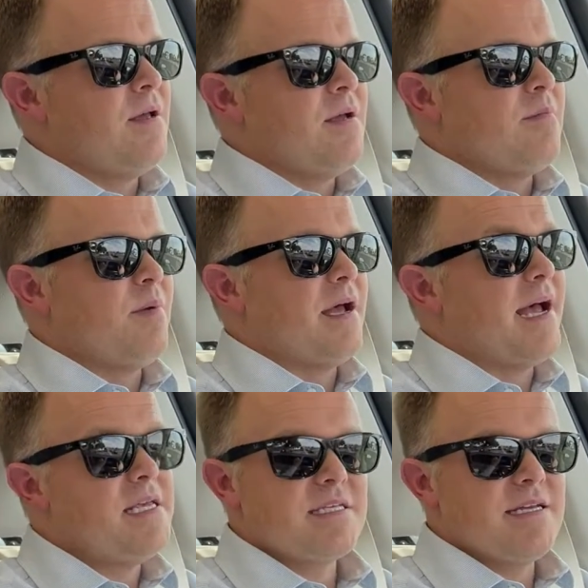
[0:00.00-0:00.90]
But
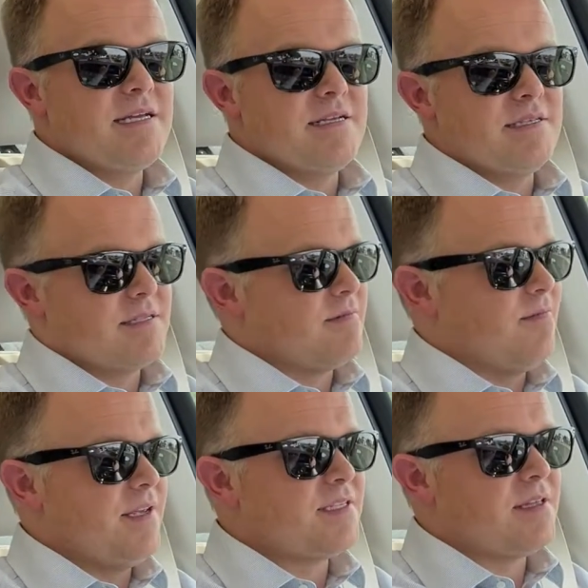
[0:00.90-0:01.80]
as it is,
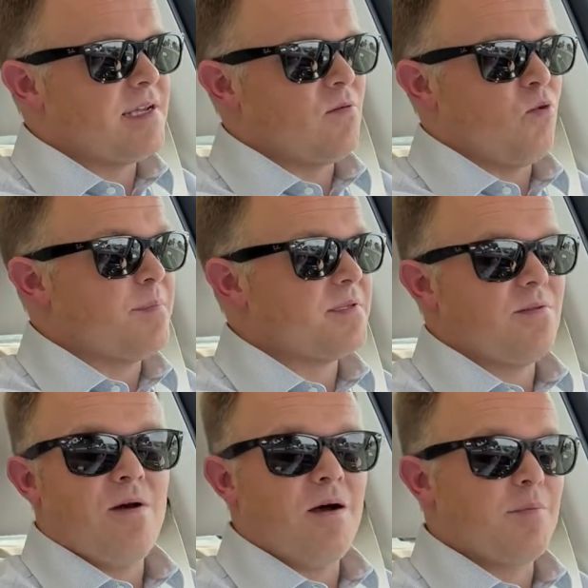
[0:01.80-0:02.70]
this thing rips
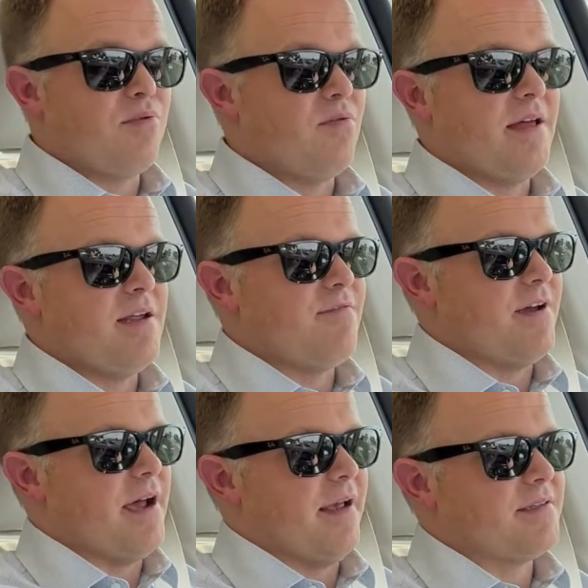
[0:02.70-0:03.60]
along plenty
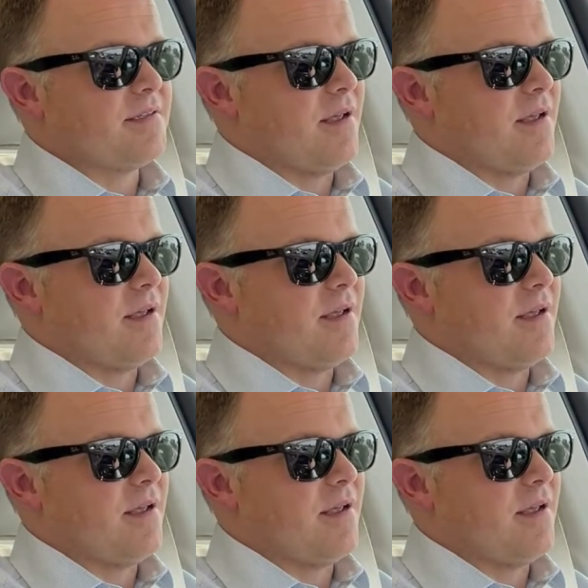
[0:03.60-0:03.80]
fast.